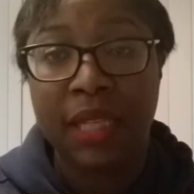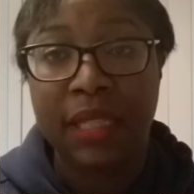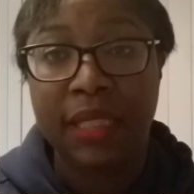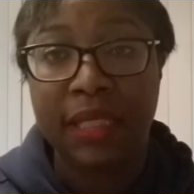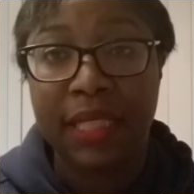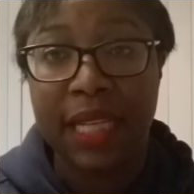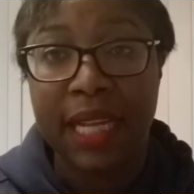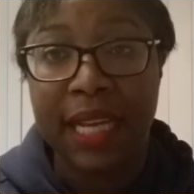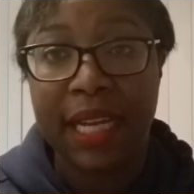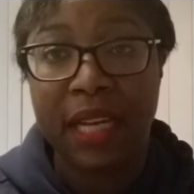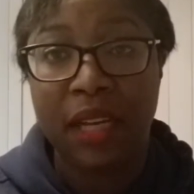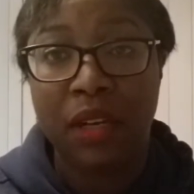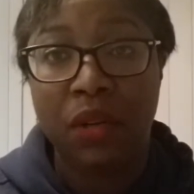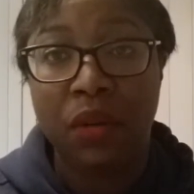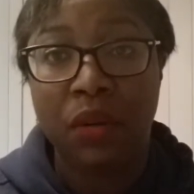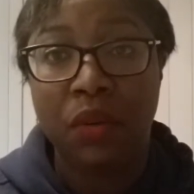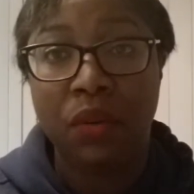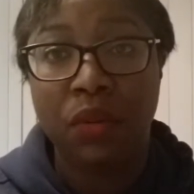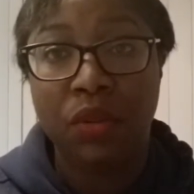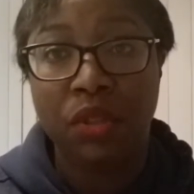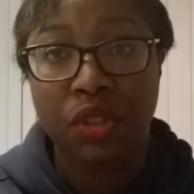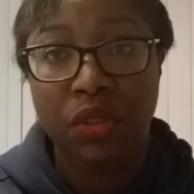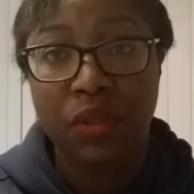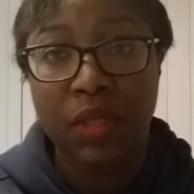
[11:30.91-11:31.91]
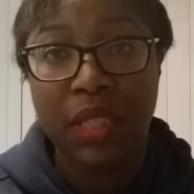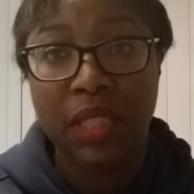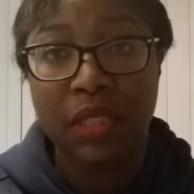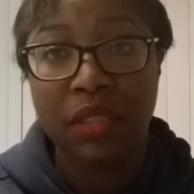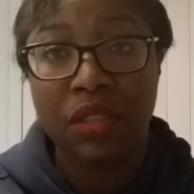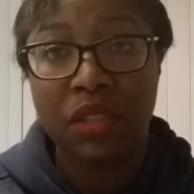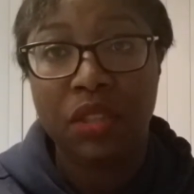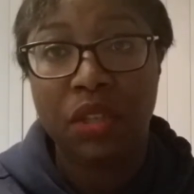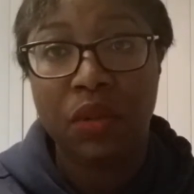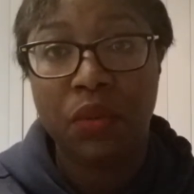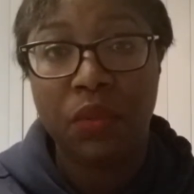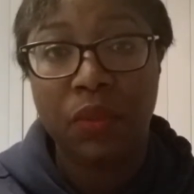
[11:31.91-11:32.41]
Now, you need
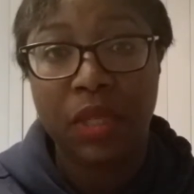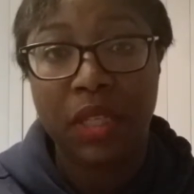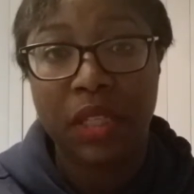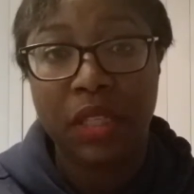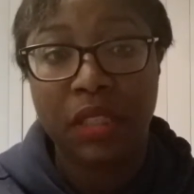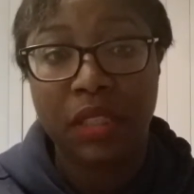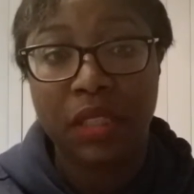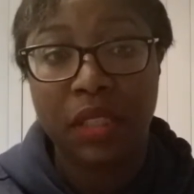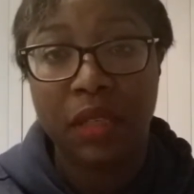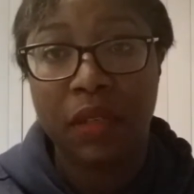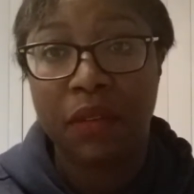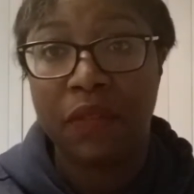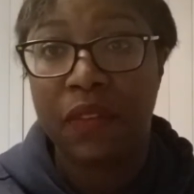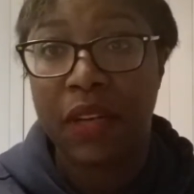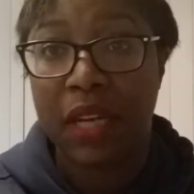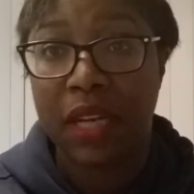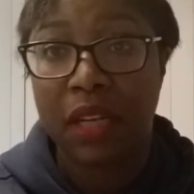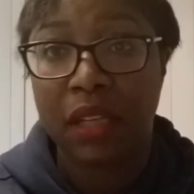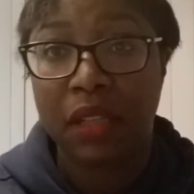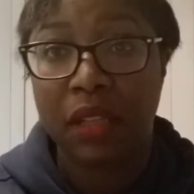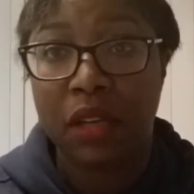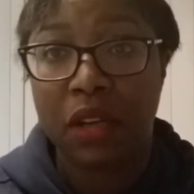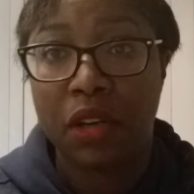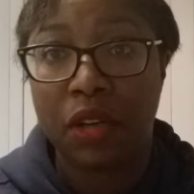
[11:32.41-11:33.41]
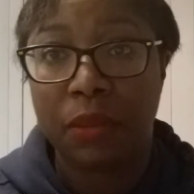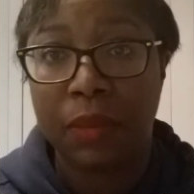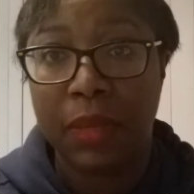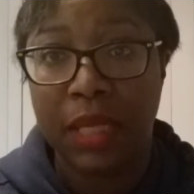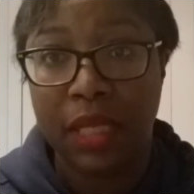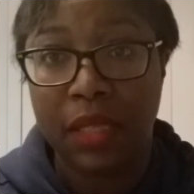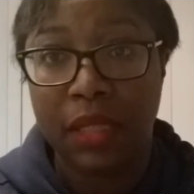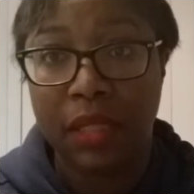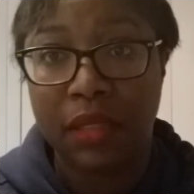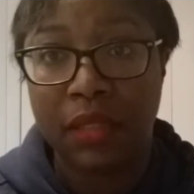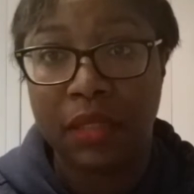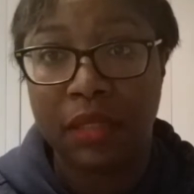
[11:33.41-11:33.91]
to know where the fire alarm
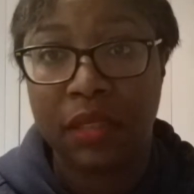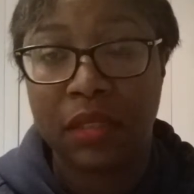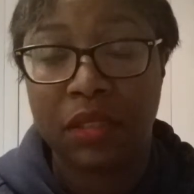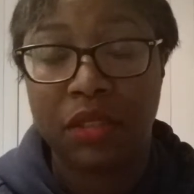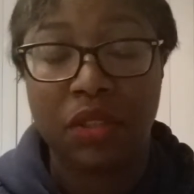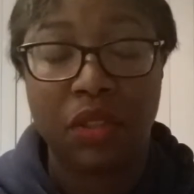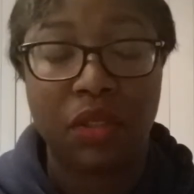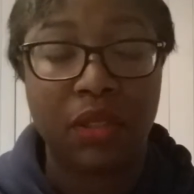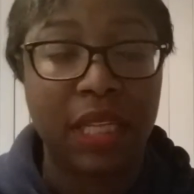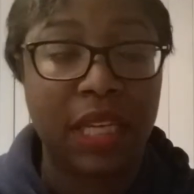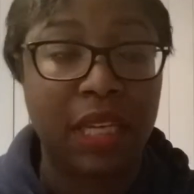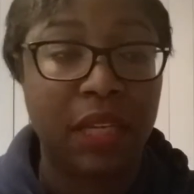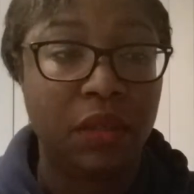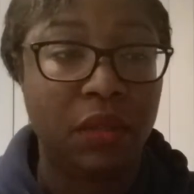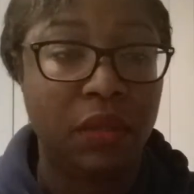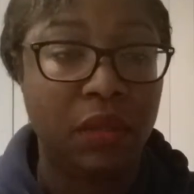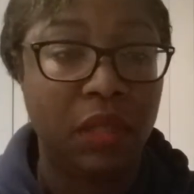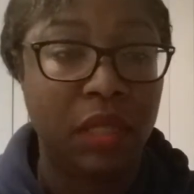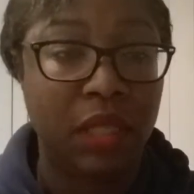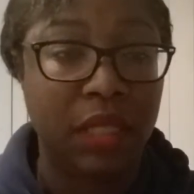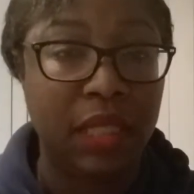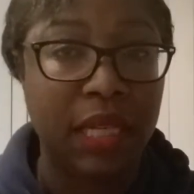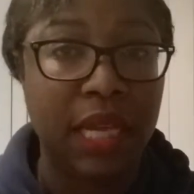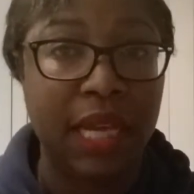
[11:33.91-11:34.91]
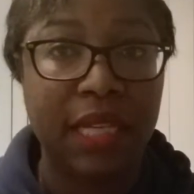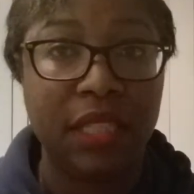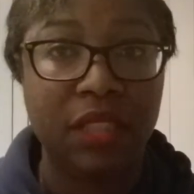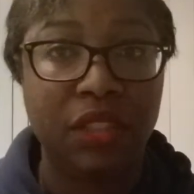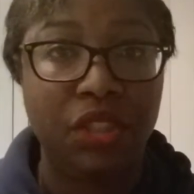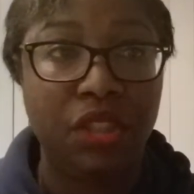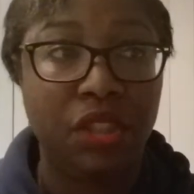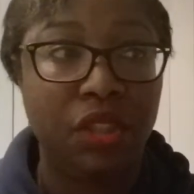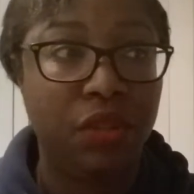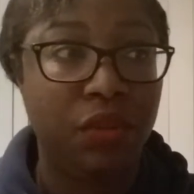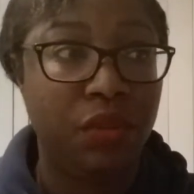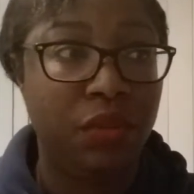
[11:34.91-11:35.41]
is. So like in the
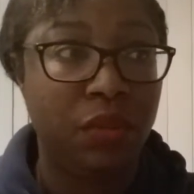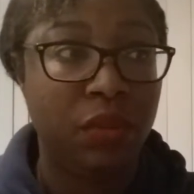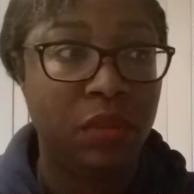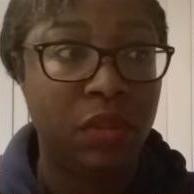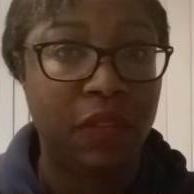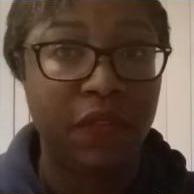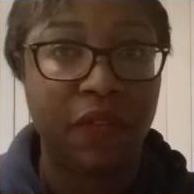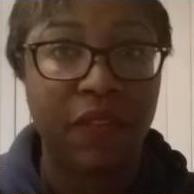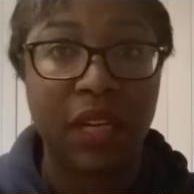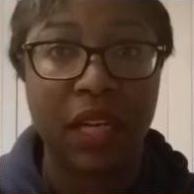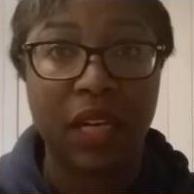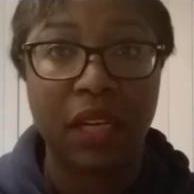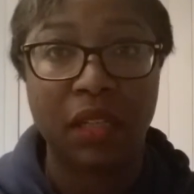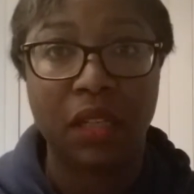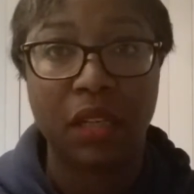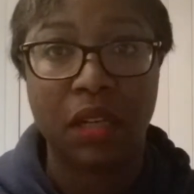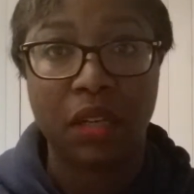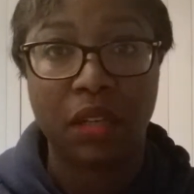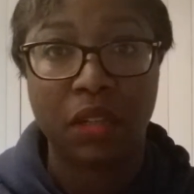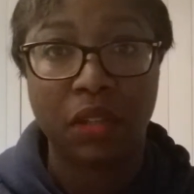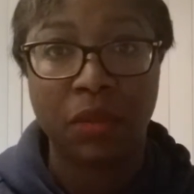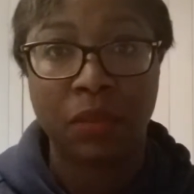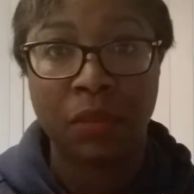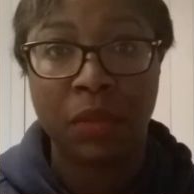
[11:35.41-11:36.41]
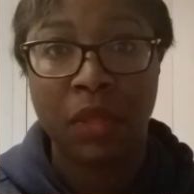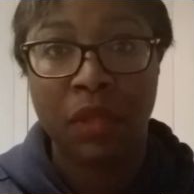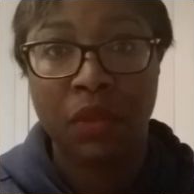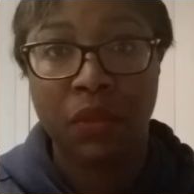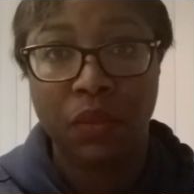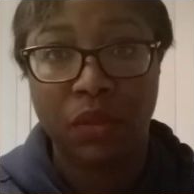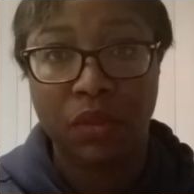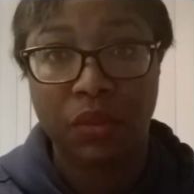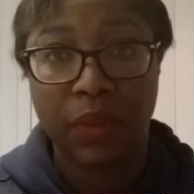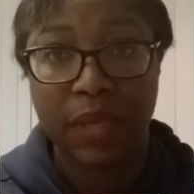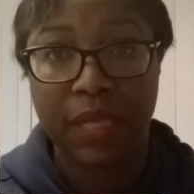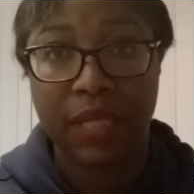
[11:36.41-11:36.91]
ICU, the fire alarm
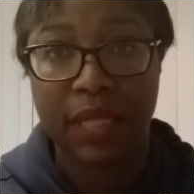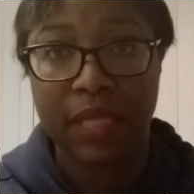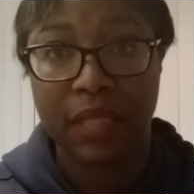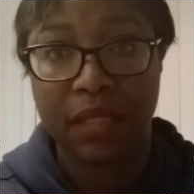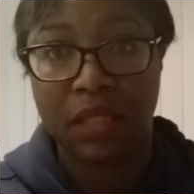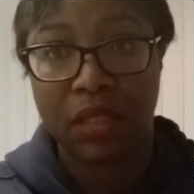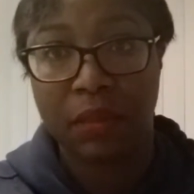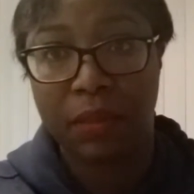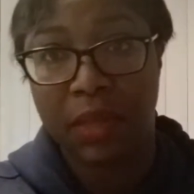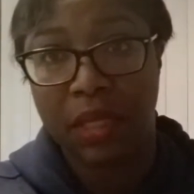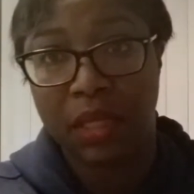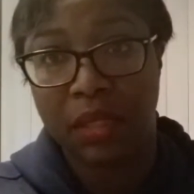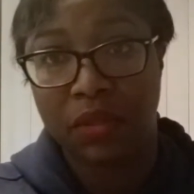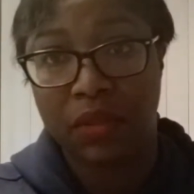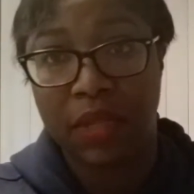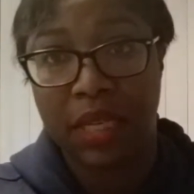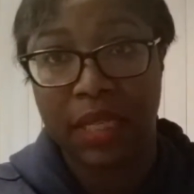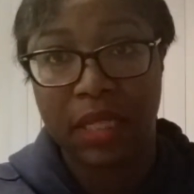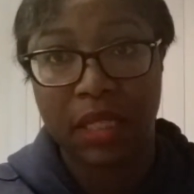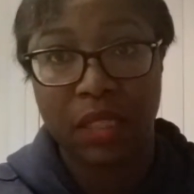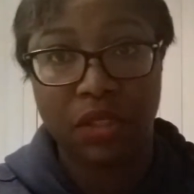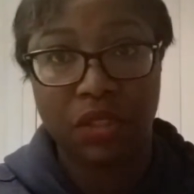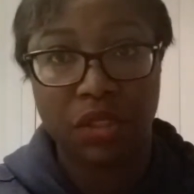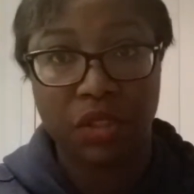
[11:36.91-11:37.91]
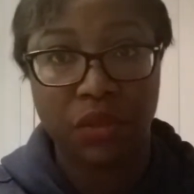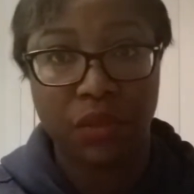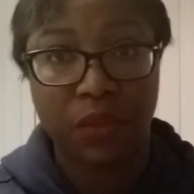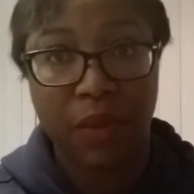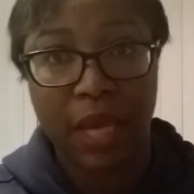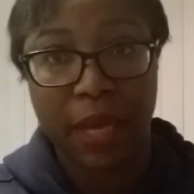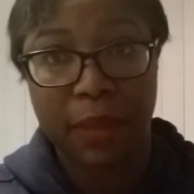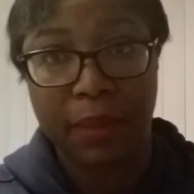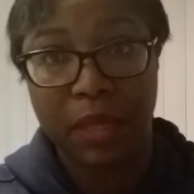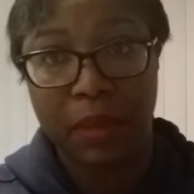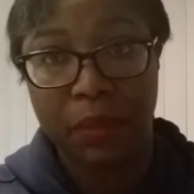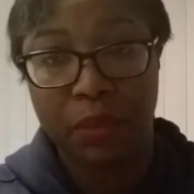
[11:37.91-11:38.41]
was right next to me. So I could have just
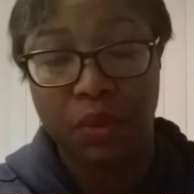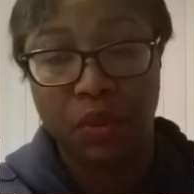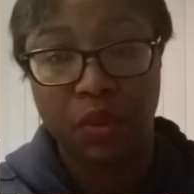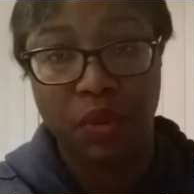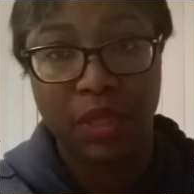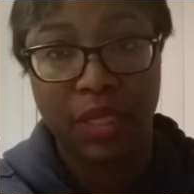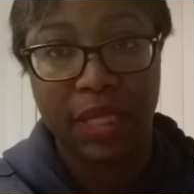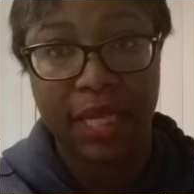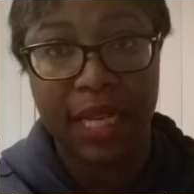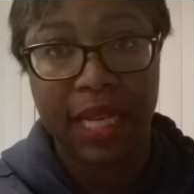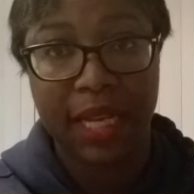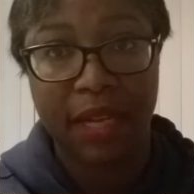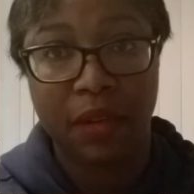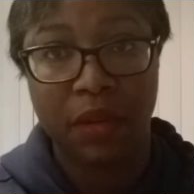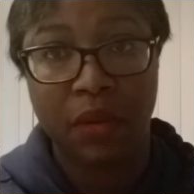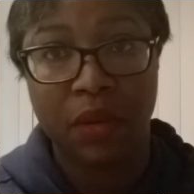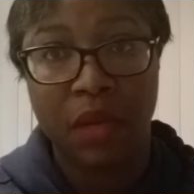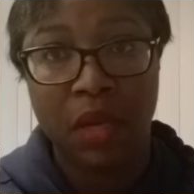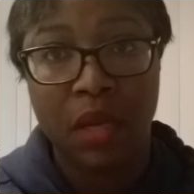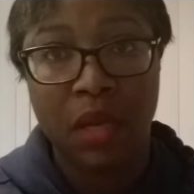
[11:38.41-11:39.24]
grabbed and pulled it down